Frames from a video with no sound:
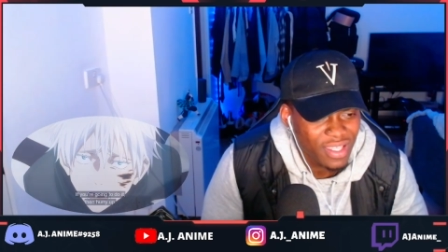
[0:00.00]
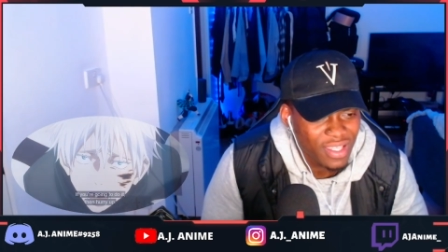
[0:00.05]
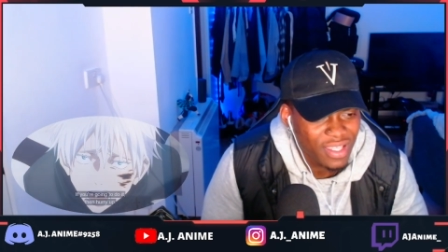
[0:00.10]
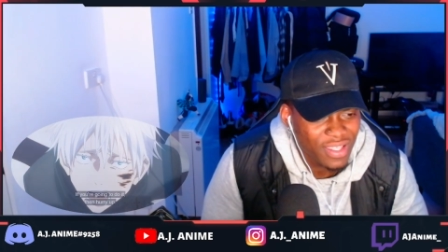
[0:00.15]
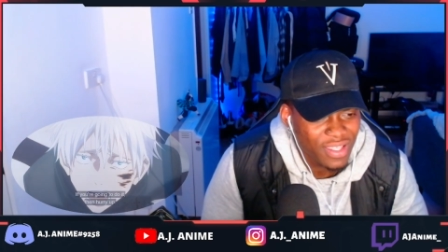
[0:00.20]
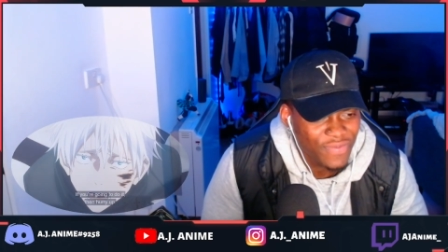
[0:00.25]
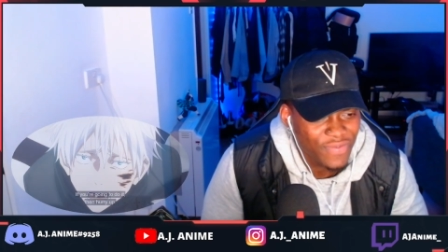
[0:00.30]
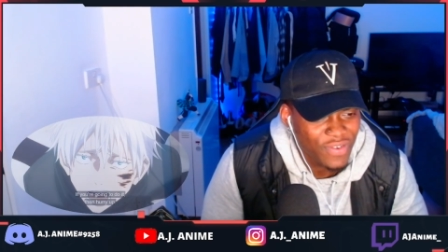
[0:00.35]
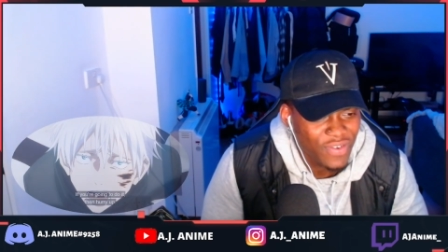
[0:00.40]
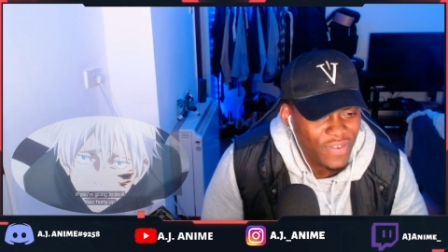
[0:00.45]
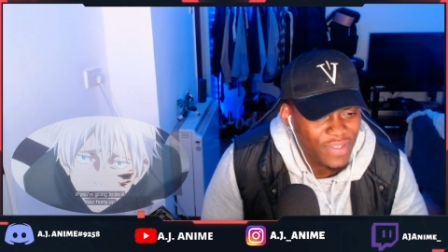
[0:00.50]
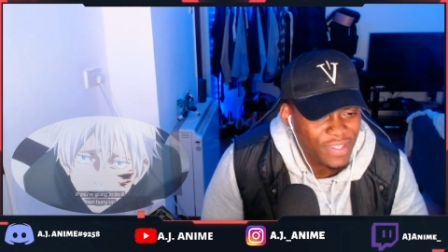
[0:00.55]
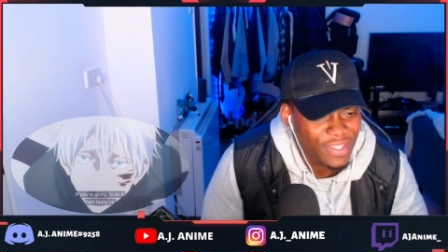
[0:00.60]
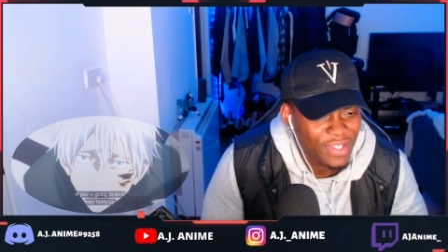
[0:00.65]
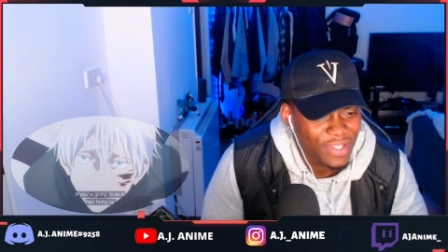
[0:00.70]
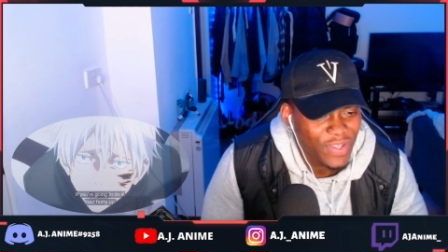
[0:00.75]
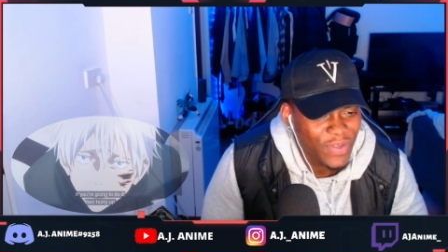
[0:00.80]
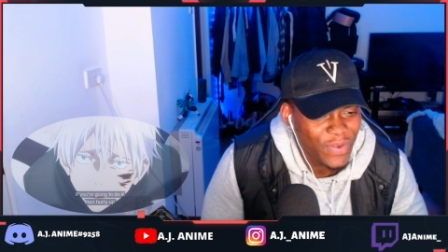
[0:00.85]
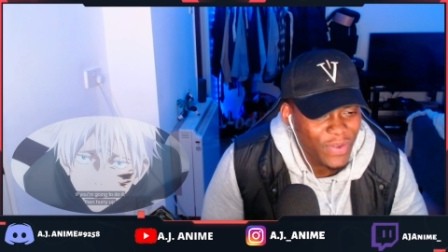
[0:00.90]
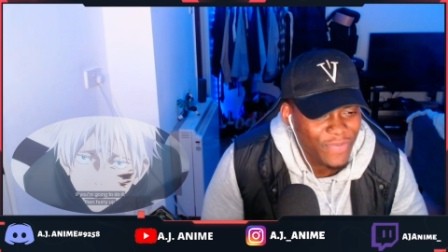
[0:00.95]
If you're going to
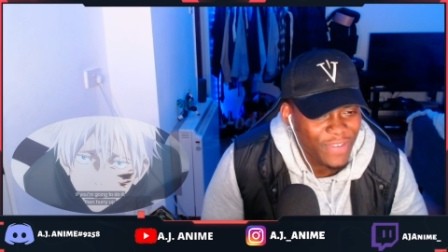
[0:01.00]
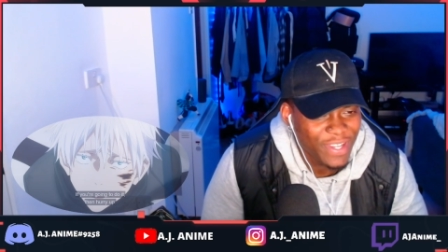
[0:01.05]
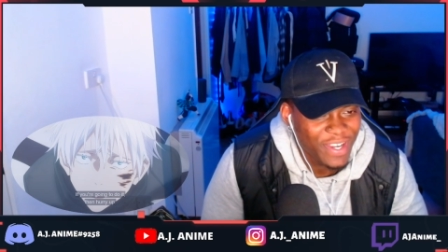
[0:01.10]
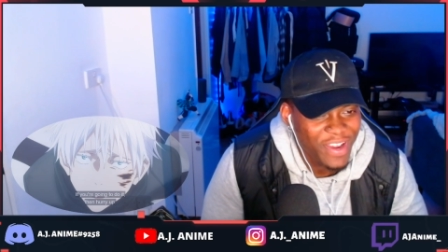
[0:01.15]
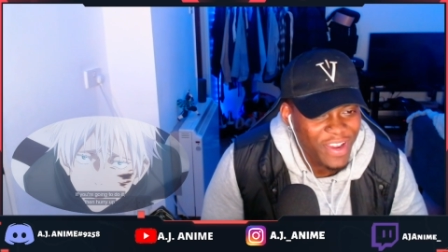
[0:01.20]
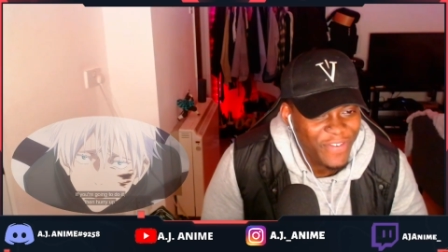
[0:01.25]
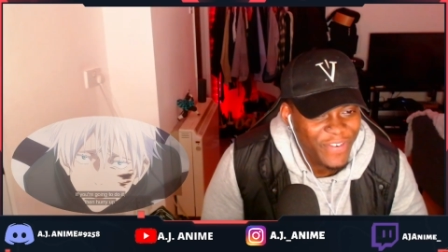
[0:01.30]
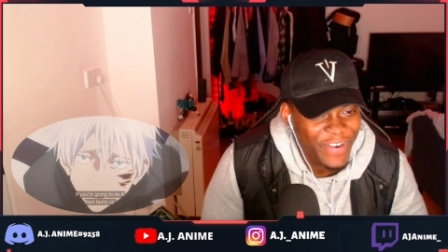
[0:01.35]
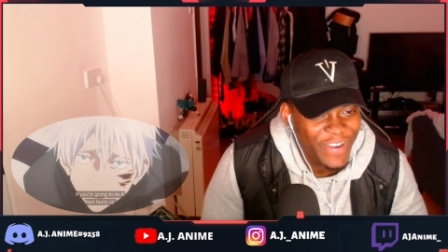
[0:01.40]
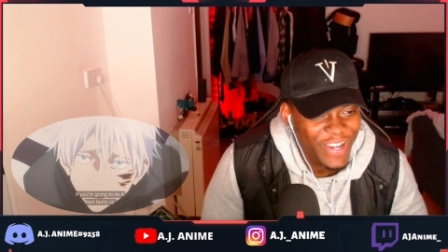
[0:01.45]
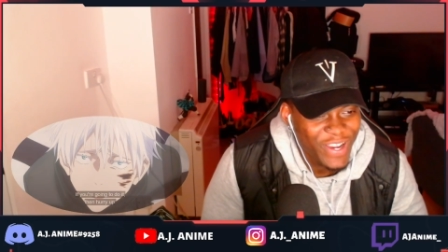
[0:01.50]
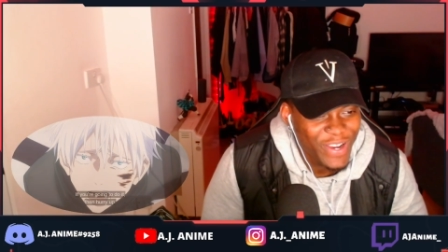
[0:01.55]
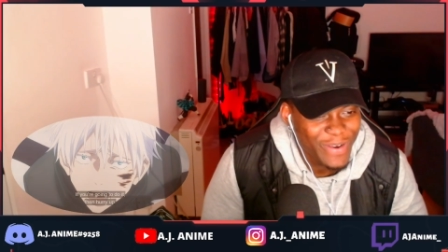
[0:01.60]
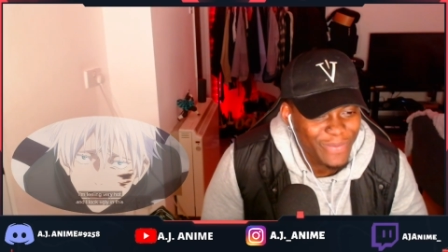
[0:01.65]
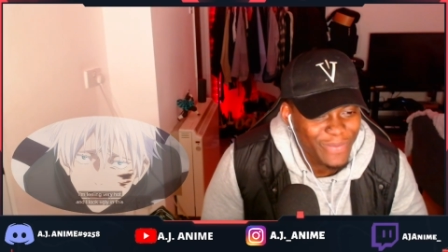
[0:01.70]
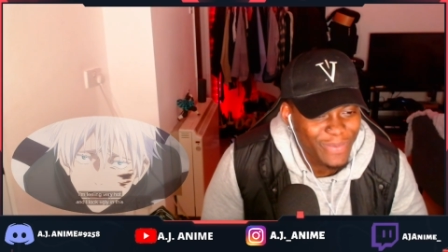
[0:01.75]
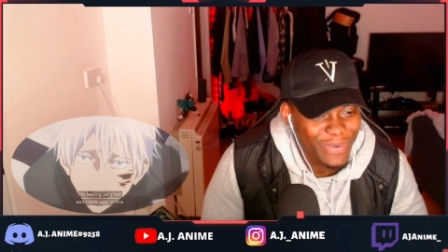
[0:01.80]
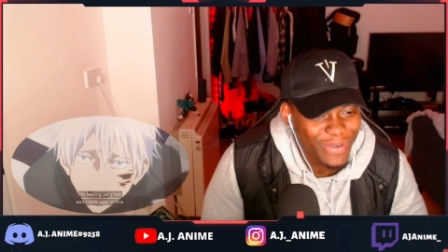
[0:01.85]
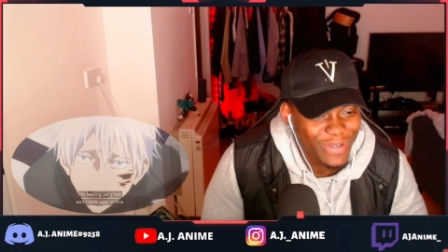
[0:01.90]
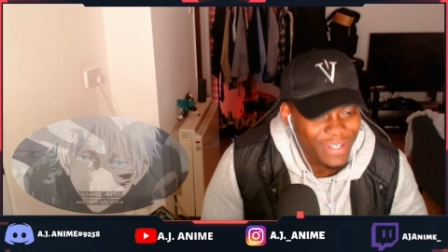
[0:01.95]
do it, then hurry up.